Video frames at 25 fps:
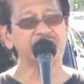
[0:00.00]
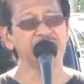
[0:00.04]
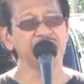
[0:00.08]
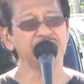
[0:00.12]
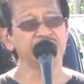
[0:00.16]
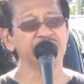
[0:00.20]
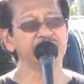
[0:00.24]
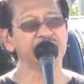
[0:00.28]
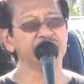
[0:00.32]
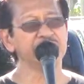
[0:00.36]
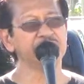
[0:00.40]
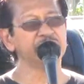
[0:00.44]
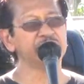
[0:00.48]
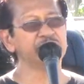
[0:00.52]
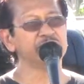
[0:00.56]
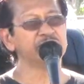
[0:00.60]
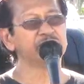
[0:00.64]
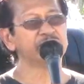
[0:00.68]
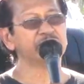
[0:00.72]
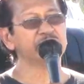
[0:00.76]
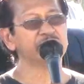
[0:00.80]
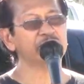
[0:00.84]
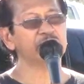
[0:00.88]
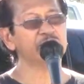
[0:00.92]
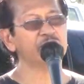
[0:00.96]
See,
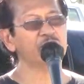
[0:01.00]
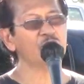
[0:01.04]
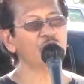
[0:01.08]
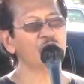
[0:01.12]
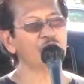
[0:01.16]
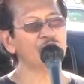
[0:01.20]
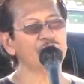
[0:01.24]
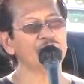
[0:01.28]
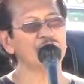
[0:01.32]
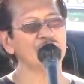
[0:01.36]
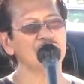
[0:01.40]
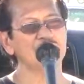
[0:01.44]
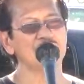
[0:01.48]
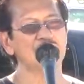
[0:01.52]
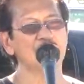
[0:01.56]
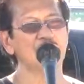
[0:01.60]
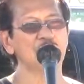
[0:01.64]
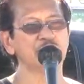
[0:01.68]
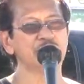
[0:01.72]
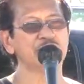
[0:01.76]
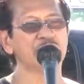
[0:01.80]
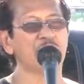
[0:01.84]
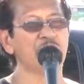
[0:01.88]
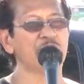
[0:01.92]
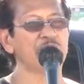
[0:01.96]
the Lord
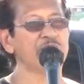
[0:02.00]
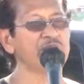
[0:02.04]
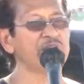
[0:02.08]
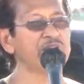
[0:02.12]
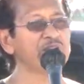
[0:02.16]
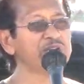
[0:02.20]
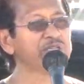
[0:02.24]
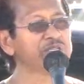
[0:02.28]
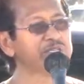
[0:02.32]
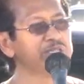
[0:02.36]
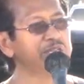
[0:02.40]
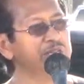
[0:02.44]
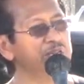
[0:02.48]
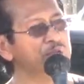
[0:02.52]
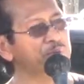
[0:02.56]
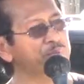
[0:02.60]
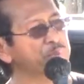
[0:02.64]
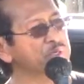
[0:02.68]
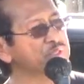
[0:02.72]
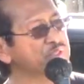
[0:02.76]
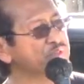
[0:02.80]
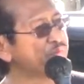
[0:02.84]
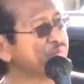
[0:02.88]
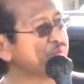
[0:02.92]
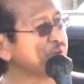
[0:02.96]
knows our hairs, the
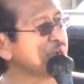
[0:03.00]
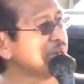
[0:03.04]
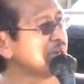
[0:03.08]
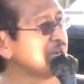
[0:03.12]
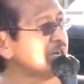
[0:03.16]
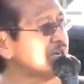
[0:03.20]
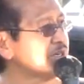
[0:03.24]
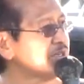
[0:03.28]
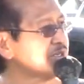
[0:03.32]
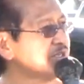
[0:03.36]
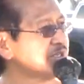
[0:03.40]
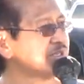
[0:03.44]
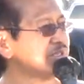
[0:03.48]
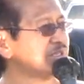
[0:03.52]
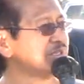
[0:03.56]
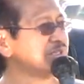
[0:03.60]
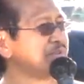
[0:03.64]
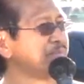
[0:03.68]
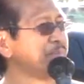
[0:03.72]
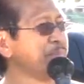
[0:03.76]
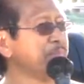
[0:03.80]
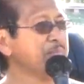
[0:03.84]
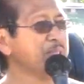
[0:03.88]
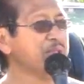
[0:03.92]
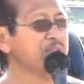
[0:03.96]
numbers of our hairs.
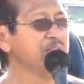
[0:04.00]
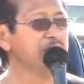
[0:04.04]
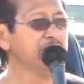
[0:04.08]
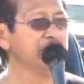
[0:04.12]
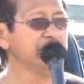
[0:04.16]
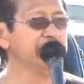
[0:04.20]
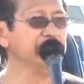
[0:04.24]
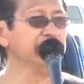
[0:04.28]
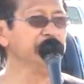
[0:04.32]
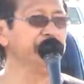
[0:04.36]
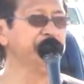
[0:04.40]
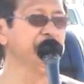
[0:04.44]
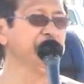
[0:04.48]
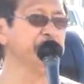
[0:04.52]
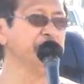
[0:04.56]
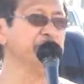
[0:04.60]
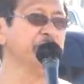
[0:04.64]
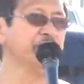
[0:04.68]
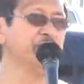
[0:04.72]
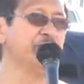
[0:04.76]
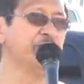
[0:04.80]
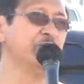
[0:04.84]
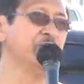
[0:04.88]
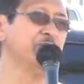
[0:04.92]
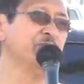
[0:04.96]
Even
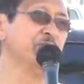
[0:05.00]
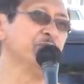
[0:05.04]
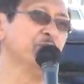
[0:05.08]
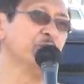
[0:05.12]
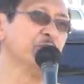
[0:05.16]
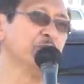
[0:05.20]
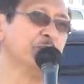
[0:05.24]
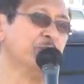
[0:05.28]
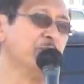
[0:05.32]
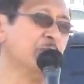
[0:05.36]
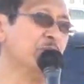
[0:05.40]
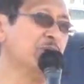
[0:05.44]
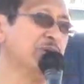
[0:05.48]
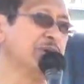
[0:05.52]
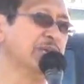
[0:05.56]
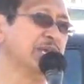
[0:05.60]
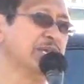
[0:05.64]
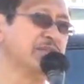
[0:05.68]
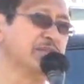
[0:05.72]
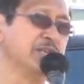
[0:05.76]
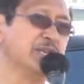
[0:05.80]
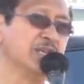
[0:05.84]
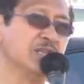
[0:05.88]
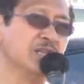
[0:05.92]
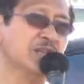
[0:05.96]
before we were born, I
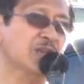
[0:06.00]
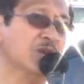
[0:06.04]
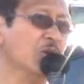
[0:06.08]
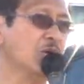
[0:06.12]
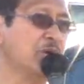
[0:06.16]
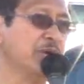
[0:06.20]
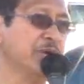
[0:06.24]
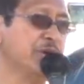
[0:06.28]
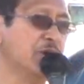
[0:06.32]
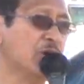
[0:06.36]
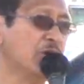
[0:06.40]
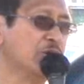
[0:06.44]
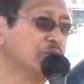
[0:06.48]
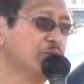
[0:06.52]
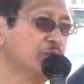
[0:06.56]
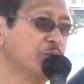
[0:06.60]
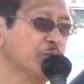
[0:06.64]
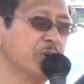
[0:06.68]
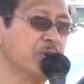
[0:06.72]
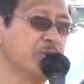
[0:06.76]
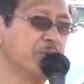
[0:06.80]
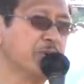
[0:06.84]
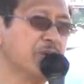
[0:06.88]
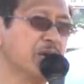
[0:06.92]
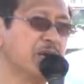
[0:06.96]
think the Lord knows
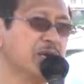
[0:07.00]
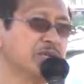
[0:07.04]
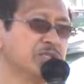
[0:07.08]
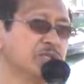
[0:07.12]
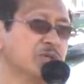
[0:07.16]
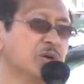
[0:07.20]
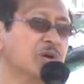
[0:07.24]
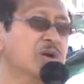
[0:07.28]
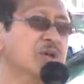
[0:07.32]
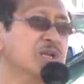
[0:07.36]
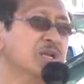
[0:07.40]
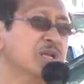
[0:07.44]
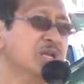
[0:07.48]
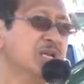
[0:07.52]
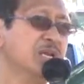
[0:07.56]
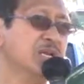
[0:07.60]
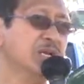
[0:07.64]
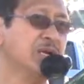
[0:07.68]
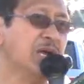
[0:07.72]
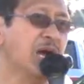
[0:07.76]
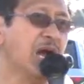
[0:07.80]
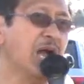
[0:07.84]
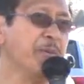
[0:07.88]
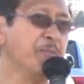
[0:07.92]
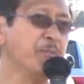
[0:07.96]
where we are. So
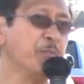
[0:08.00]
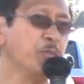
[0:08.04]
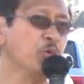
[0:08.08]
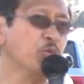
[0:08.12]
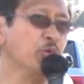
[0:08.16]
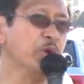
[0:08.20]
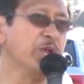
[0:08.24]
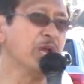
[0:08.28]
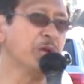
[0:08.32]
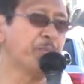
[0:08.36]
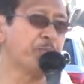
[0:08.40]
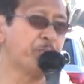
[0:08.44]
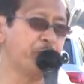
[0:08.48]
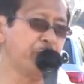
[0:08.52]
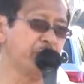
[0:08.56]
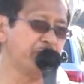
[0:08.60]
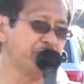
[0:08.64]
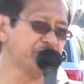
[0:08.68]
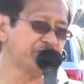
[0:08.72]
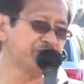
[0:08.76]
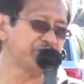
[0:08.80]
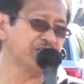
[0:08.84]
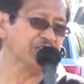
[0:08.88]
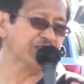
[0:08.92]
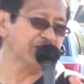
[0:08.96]
I'm, we are
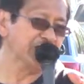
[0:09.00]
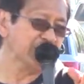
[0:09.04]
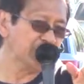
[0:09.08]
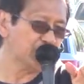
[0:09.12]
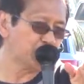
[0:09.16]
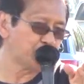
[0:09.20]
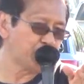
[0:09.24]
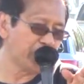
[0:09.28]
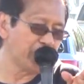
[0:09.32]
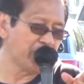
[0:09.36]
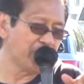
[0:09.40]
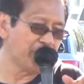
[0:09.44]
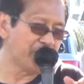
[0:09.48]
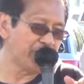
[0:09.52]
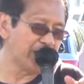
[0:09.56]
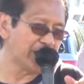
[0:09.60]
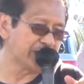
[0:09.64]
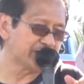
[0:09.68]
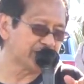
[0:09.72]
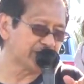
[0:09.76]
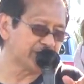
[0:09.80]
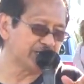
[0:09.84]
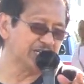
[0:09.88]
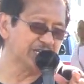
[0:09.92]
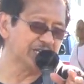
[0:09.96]
predestined, each one of
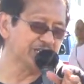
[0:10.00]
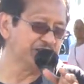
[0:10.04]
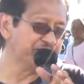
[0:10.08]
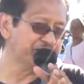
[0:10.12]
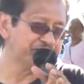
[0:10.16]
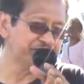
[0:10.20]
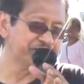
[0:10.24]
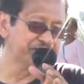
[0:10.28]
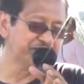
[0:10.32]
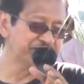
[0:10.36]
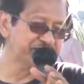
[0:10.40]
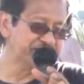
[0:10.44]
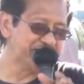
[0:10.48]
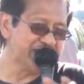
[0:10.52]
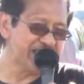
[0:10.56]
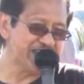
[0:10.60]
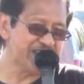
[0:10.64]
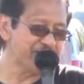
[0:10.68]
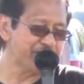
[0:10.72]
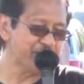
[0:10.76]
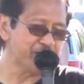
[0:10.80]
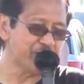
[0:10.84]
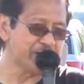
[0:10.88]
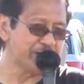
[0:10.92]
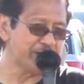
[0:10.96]
us. It's
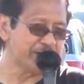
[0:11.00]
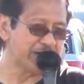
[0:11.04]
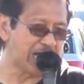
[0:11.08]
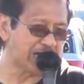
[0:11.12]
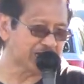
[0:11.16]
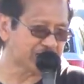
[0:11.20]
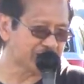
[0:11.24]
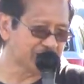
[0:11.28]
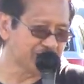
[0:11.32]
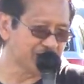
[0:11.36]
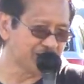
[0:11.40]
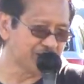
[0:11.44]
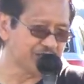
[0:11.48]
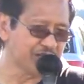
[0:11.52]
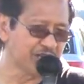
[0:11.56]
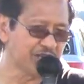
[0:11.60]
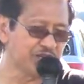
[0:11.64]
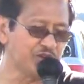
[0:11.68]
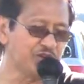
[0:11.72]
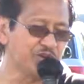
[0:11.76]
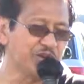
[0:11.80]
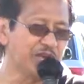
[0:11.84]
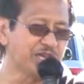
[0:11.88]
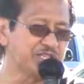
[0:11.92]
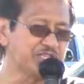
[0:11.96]
never an accident and
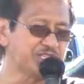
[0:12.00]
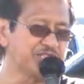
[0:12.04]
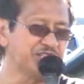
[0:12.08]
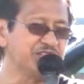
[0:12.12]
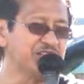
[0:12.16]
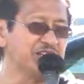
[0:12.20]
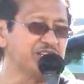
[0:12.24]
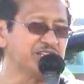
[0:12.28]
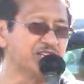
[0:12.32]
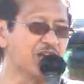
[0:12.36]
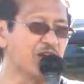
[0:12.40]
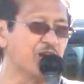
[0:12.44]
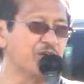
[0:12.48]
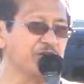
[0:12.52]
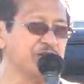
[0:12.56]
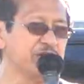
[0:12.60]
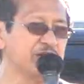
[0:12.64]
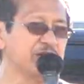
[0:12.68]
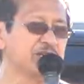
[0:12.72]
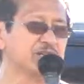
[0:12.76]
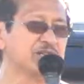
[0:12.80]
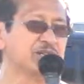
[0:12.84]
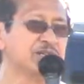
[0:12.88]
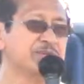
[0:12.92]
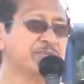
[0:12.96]
you guys sitting down
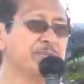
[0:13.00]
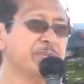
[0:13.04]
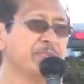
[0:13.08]
here.